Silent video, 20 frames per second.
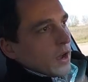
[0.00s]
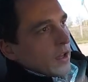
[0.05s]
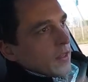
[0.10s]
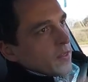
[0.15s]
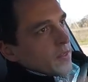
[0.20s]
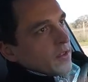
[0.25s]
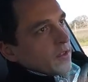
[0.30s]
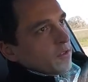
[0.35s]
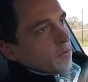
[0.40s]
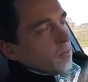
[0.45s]
On
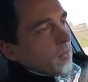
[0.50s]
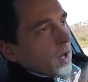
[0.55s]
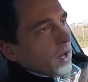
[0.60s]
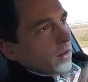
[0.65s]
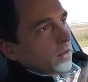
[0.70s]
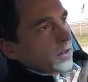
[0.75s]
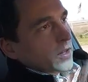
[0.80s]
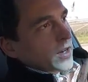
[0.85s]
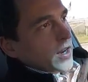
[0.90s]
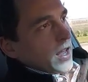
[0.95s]
this
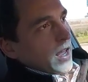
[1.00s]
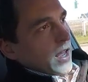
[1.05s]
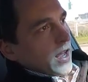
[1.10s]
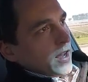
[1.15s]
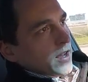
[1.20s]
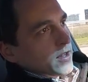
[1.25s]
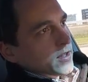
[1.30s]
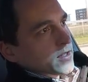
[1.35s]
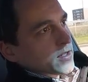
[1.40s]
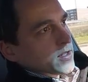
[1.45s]
model, it
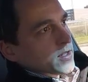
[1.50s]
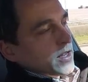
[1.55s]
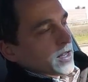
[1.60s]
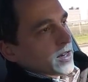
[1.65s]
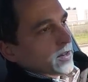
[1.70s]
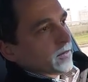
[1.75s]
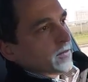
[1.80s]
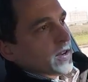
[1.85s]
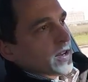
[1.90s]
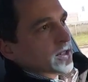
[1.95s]
has
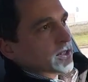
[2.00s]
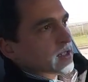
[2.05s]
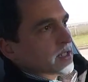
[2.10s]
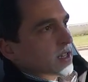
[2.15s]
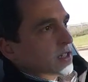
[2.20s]
an advanced